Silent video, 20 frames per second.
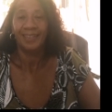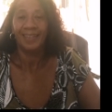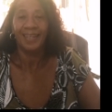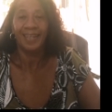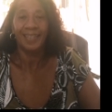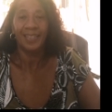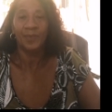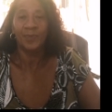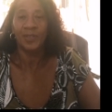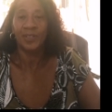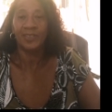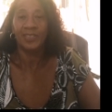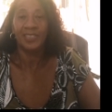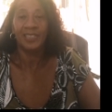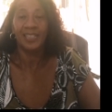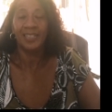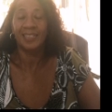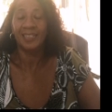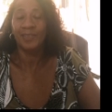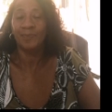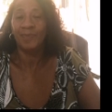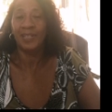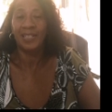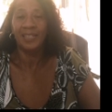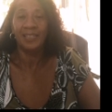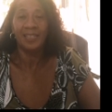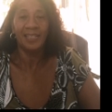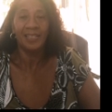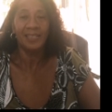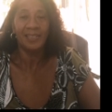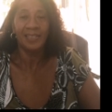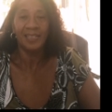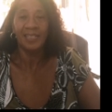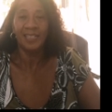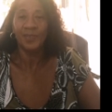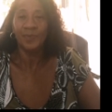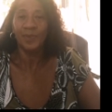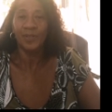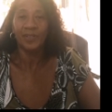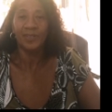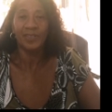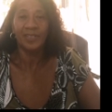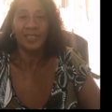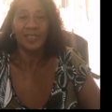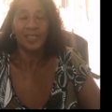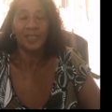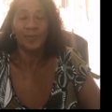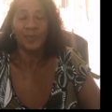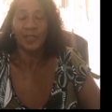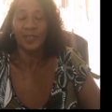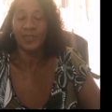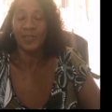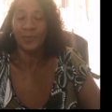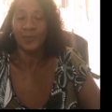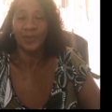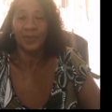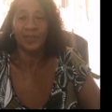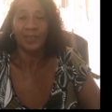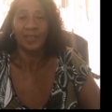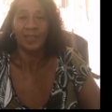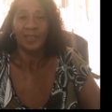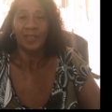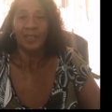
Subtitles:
Get the boxes, get as many things into boxes as possible.